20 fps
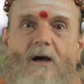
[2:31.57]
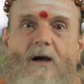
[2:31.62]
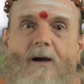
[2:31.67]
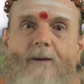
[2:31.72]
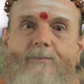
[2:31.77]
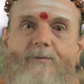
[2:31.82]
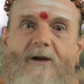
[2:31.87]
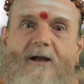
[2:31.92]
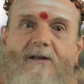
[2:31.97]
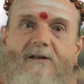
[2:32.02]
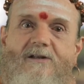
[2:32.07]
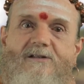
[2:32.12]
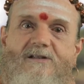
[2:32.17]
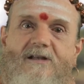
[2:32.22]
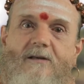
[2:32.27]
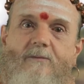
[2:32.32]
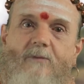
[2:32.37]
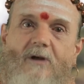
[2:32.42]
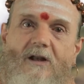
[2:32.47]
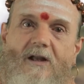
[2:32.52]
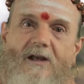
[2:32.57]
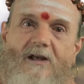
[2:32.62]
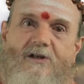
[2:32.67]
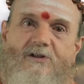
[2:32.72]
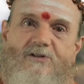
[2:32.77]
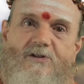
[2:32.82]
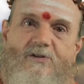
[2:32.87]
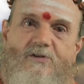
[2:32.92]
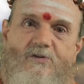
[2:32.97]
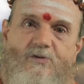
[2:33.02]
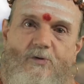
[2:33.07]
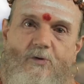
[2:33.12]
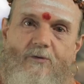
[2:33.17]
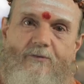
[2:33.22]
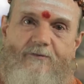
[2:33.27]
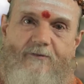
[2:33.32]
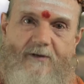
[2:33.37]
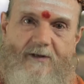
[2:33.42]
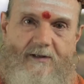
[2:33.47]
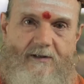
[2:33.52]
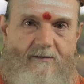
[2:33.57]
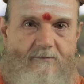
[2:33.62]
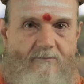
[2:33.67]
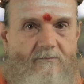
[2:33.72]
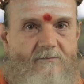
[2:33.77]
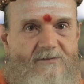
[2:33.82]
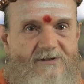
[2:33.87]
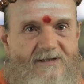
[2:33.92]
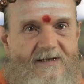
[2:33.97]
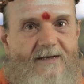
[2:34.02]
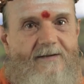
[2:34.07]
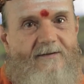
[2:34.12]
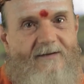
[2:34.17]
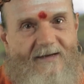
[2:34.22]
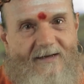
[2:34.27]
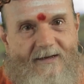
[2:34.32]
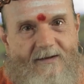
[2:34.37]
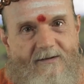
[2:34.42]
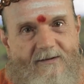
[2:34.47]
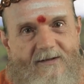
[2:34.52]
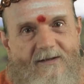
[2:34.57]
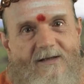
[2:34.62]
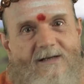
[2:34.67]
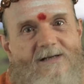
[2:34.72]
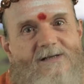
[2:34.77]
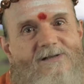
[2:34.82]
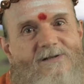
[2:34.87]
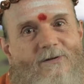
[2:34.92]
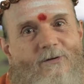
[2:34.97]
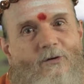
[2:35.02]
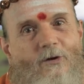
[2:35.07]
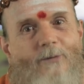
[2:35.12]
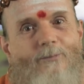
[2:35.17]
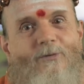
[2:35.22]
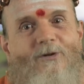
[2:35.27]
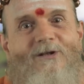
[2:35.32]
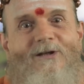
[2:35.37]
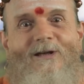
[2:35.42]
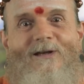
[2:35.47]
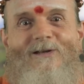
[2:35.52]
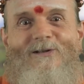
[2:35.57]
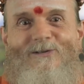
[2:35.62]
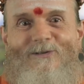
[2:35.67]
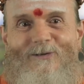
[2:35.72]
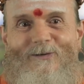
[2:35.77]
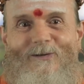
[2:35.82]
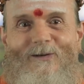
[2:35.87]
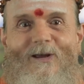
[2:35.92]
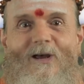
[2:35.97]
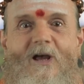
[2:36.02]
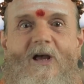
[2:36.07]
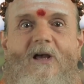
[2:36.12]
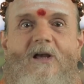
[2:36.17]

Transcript: a practicing Malaysian Sufi, said that, in his interpretation,